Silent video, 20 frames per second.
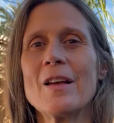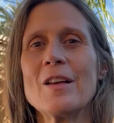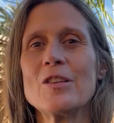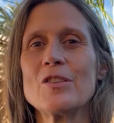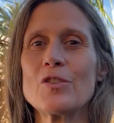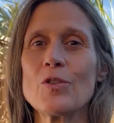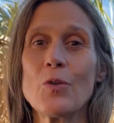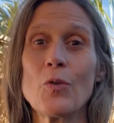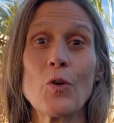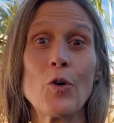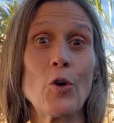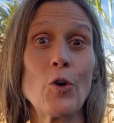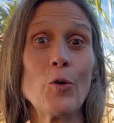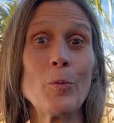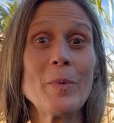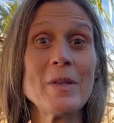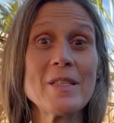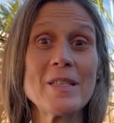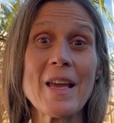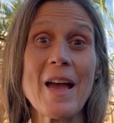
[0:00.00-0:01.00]
So
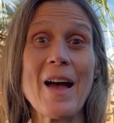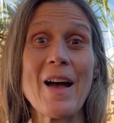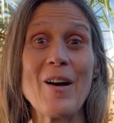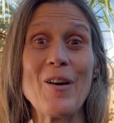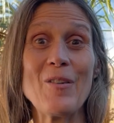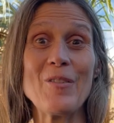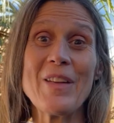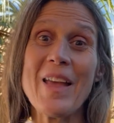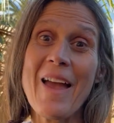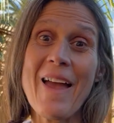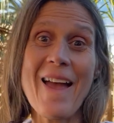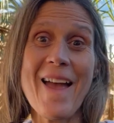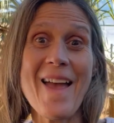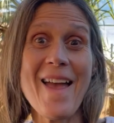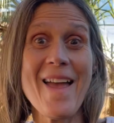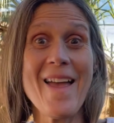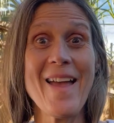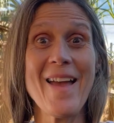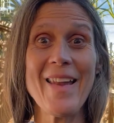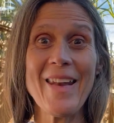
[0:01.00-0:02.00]
gulp it down
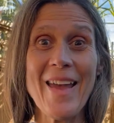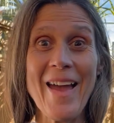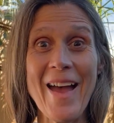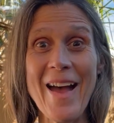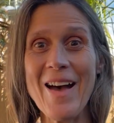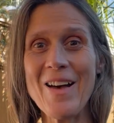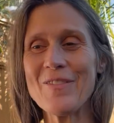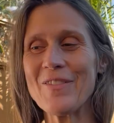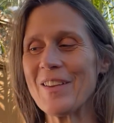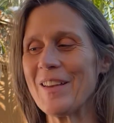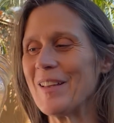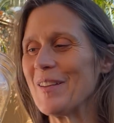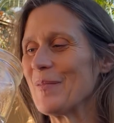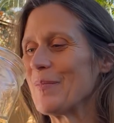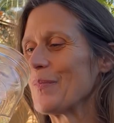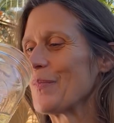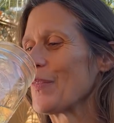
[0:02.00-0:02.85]
and have it.